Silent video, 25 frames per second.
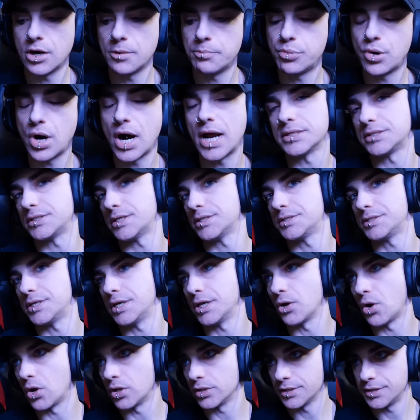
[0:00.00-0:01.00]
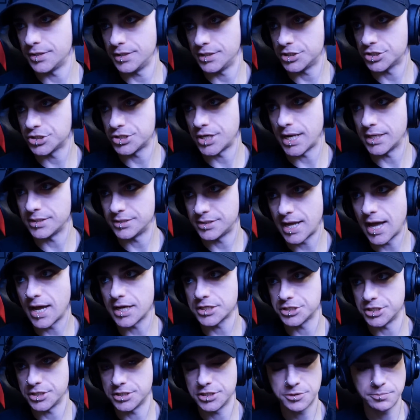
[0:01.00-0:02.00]
processing all of these
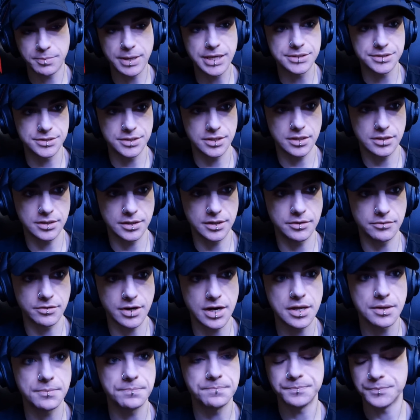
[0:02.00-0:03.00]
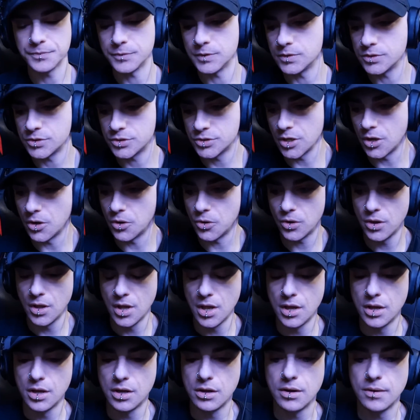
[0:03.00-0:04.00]
transactions, basically, right? So
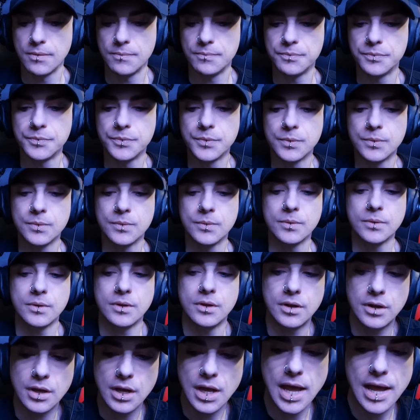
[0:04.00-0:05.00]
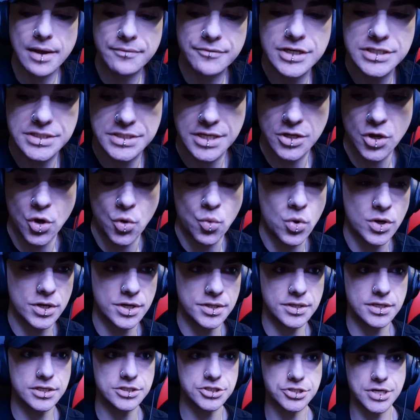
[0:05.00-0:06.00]
every single one
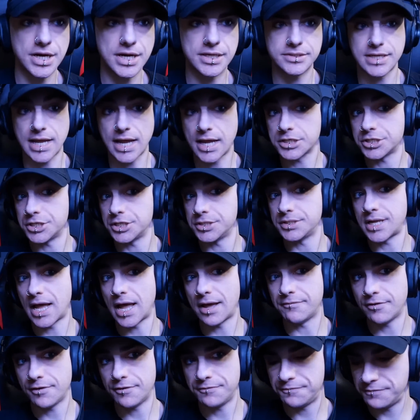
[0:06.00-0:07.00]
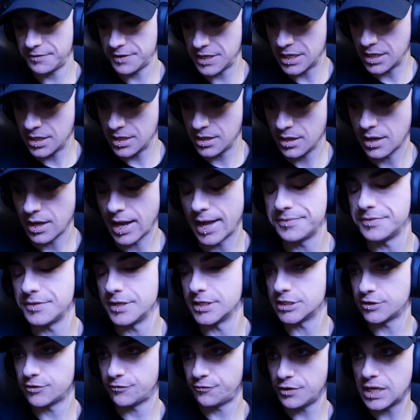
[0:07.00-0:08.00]
of these transactions have a fee, and
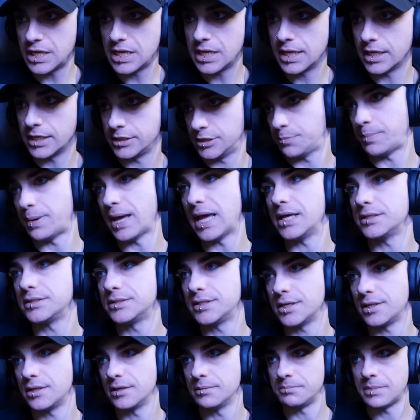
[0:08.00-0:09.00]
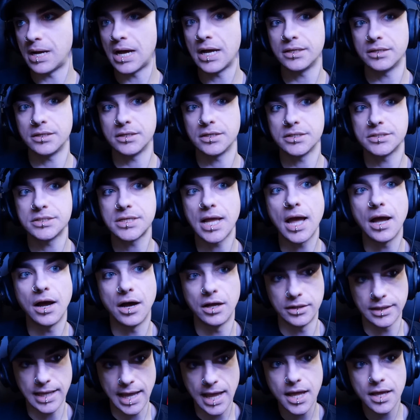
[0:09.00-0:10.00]
this fee gets paid to the miners
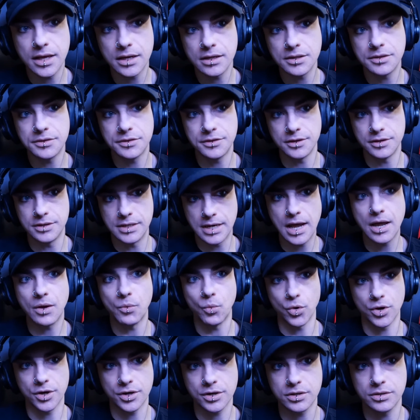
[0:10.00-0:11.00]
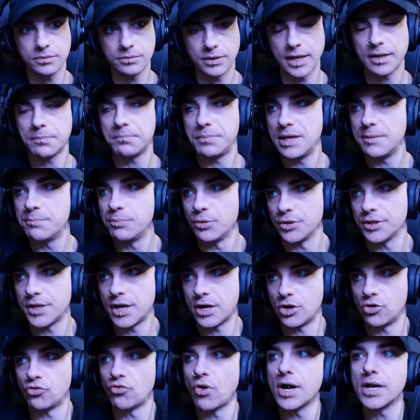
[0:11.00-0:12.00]
and the network, like people
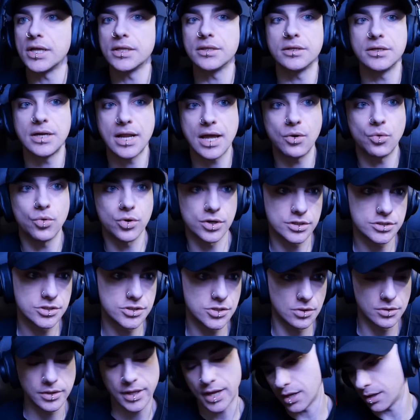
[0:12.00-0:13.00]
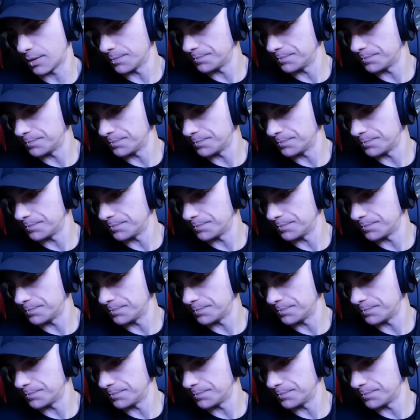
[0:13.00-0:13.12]
that are running the network. So like